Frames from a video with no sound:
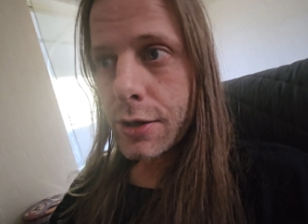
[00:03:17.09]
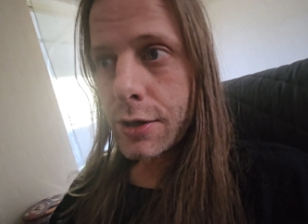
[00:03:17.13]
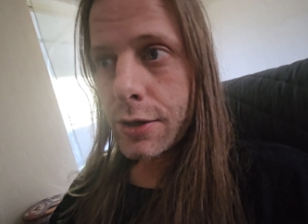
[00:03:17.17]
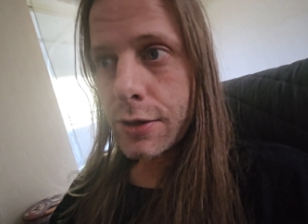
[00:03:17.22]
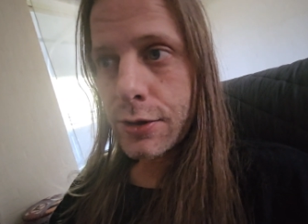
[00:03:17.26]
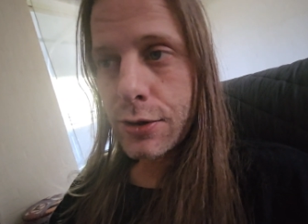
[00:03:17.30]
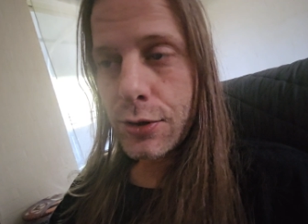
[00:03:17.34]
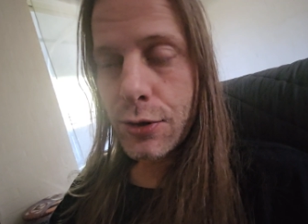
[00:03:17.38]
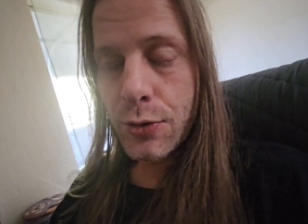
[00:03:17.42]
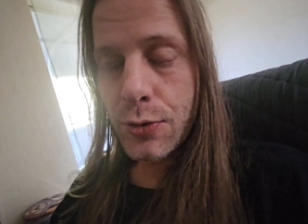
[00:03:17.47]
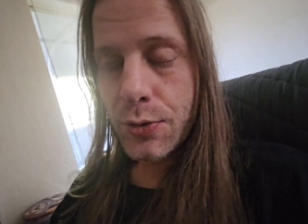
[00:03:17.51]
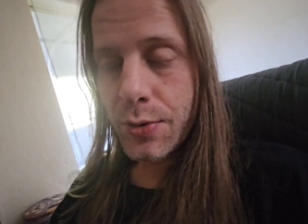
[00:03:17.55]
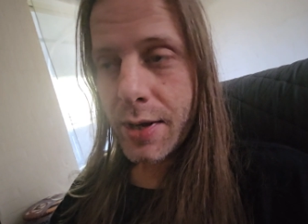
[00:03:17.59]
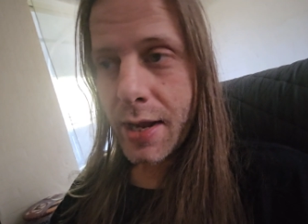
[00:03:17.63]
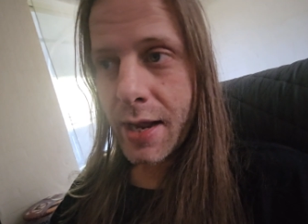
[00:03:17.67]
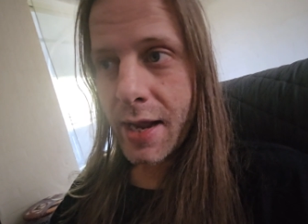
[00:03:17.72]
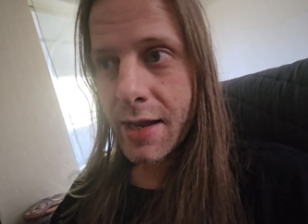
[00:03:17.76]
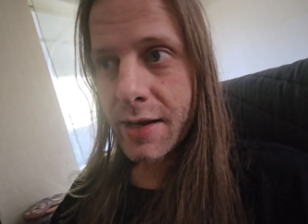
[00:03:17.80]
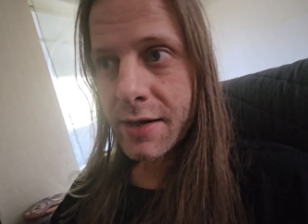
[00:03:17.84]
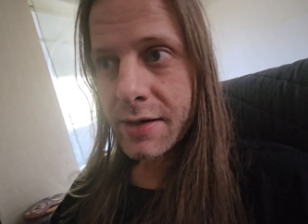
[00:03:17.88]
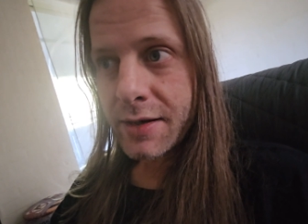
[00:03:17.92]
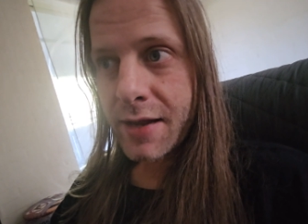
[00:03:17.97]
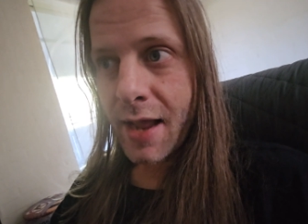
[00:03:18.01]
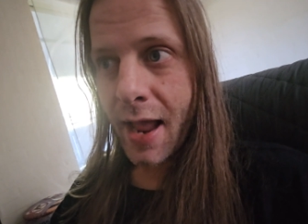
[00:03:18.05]
You
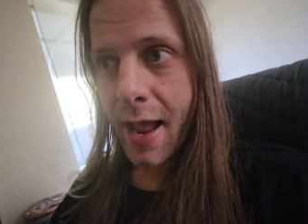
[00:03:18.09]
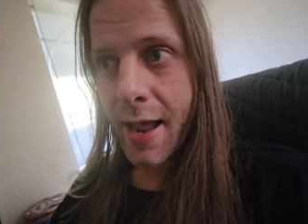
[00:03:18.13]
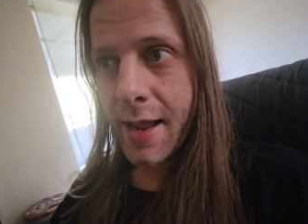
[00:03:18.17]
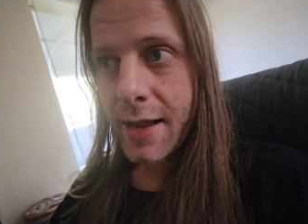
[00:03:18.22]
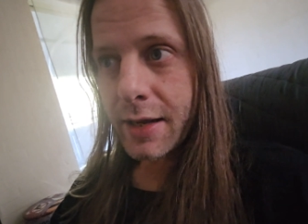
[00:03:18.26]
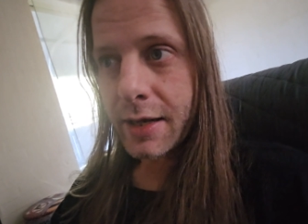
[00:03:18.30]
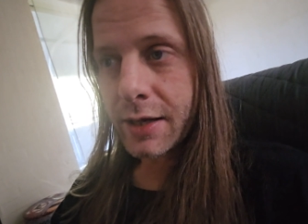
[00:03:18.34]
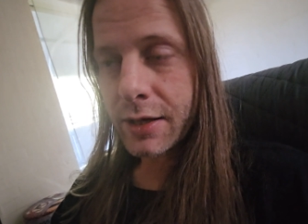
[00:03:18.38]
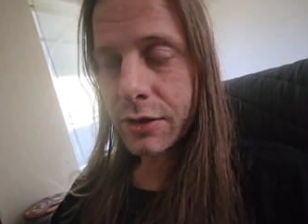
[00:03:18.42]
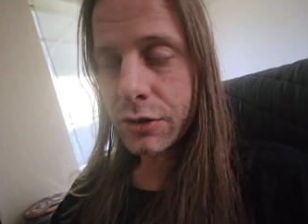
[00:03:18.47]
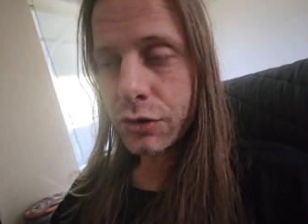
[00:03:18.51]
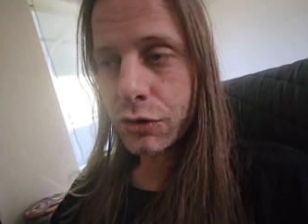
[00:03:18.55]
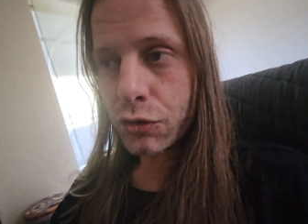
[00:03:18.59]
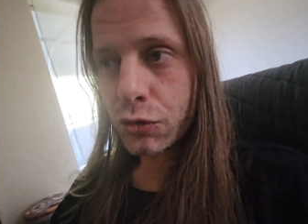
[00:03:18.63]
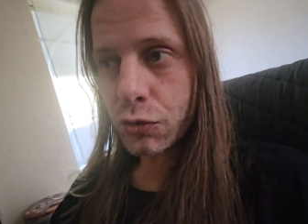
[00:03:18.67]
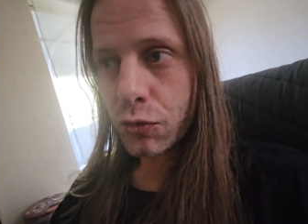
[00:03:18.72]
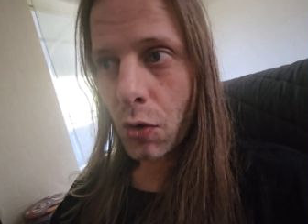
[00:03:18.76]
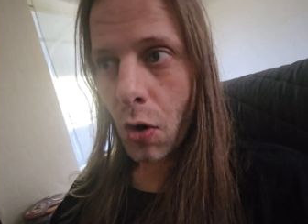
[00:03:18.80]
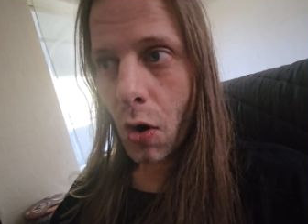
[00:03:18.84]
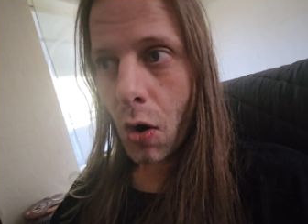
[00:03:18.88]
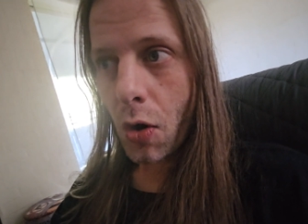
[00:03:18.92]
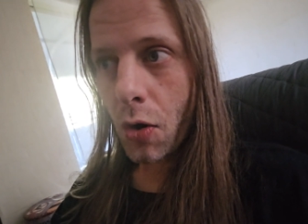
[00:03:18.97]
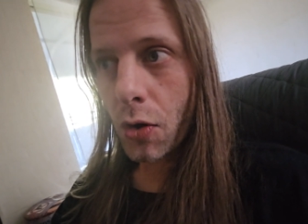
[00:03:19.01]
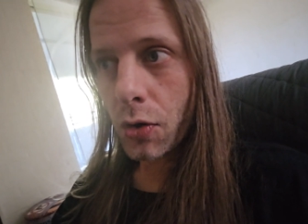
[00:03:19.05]
can take
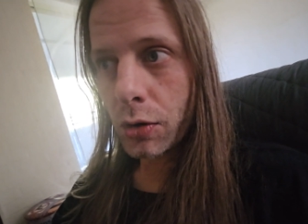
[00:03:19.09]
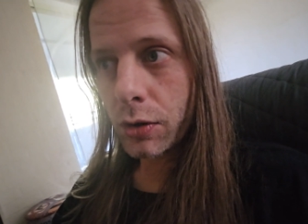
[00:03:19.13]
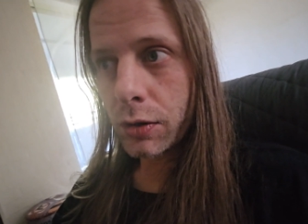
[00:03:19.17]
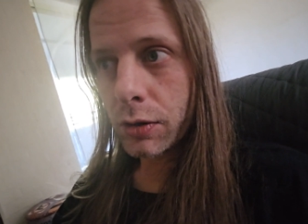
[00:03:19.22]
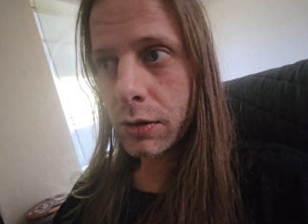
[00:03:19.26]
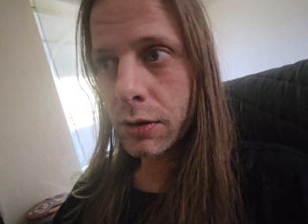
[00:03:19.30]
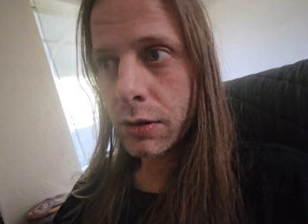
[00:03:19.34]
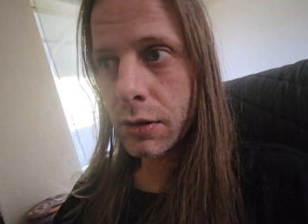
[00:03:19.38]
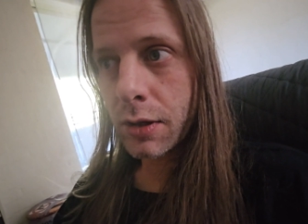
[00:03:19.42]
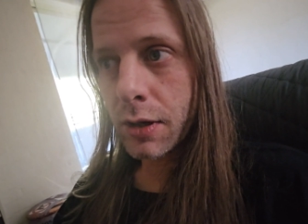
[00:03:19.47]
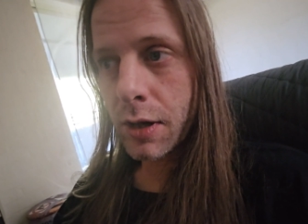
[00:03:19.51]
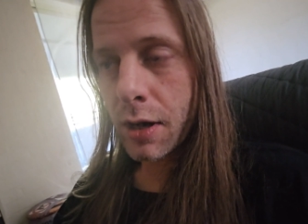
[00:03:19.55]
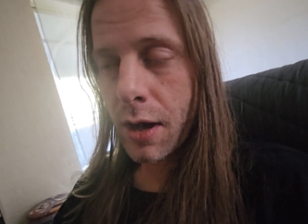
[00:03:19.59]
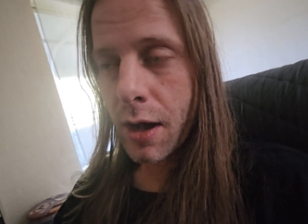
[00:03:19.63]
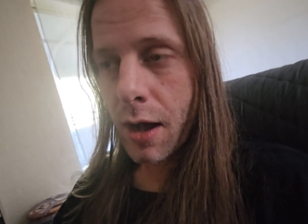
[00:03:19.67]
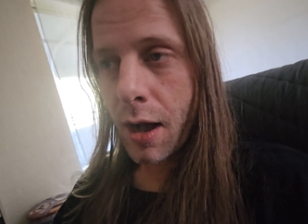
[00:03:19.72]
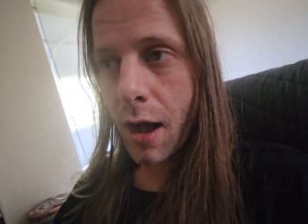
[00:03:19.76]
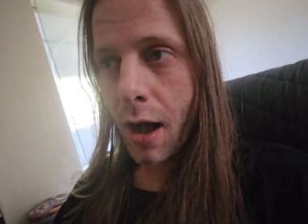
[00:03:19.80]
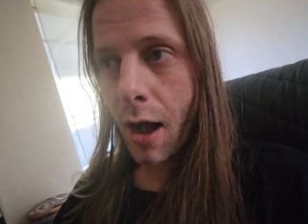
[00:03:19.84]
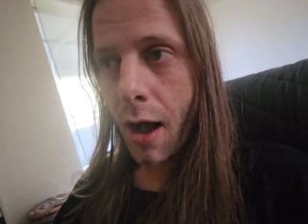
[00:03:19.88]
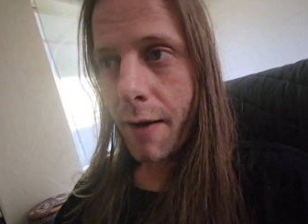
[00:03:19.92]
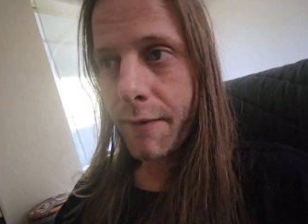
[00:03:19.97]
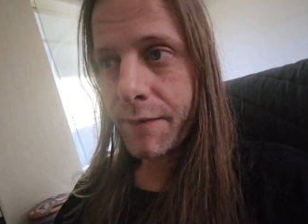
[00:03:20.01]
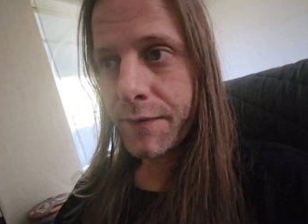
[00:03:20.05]
control
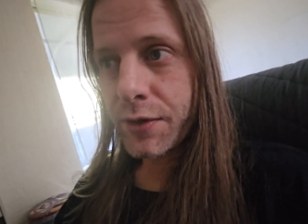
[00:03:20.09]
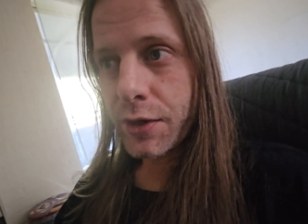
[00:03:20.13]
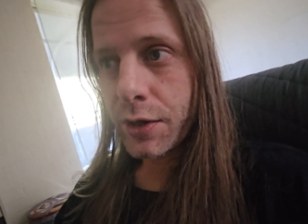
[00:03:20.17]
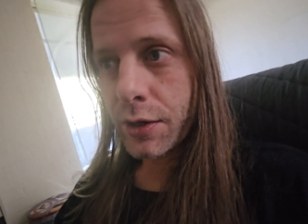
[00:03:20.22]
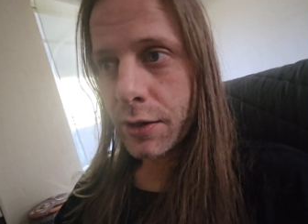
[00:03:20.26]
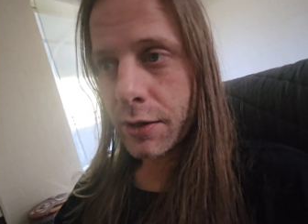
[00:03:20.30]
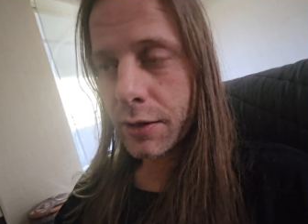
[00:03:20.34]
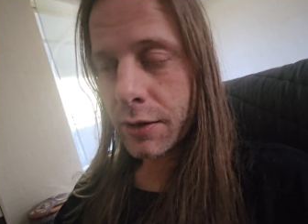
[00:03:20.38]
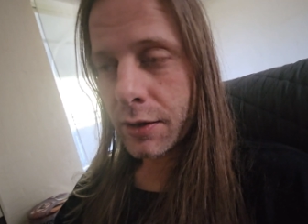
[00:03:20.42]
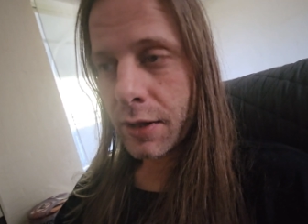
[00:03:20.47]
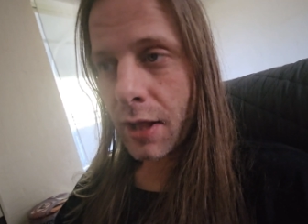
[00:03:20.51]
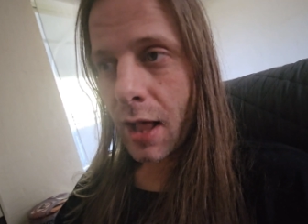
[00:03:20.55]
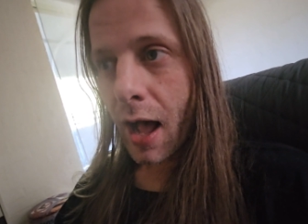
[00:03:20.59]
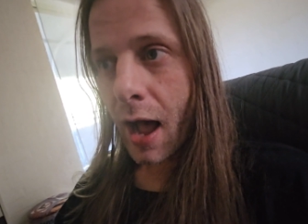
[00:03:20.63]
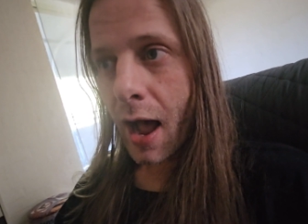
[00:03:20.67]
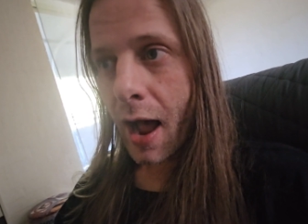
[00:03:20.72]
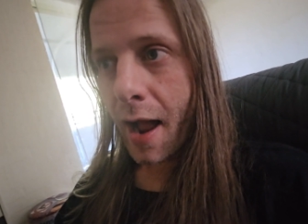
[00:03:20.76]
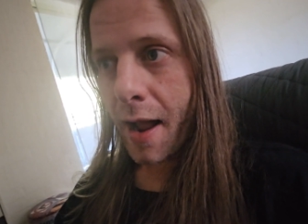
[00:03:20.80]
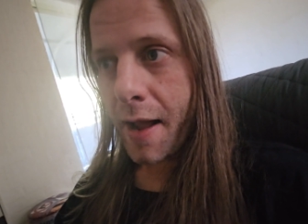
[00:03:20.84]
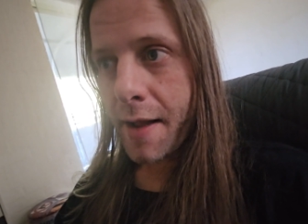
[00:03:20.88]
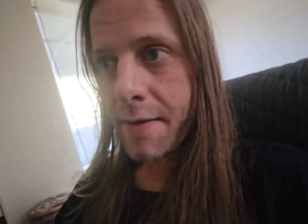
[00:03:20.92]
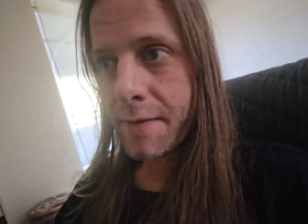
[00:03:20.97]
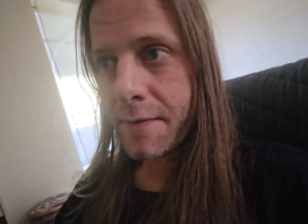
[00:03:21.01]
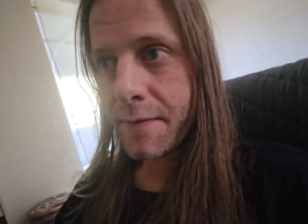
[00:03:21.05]
of your
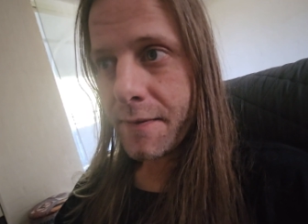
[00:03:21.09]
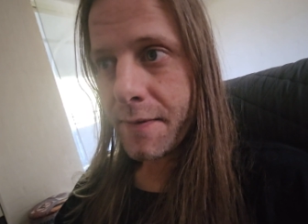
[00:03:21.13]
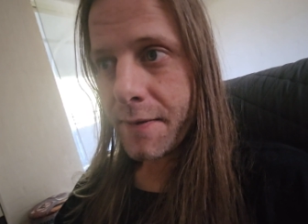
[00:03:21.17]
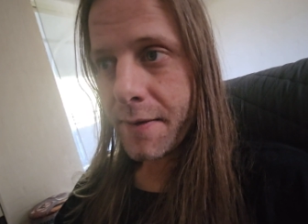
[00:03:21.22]
life